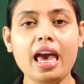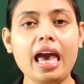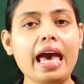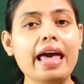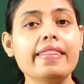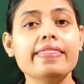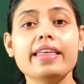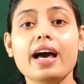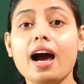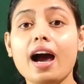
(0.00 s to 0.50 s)

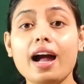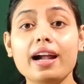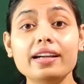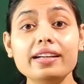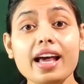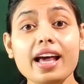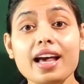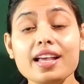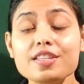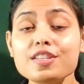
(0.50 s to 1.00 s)
And the
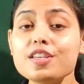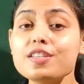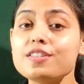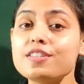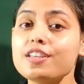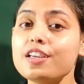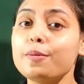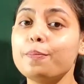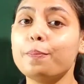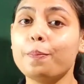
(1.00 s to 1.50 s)

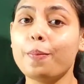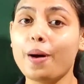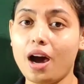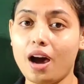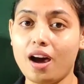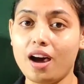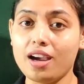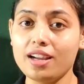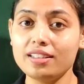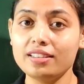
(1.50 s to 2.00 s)
undigested
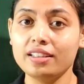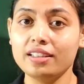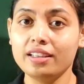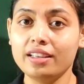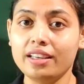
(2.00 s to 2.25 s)
part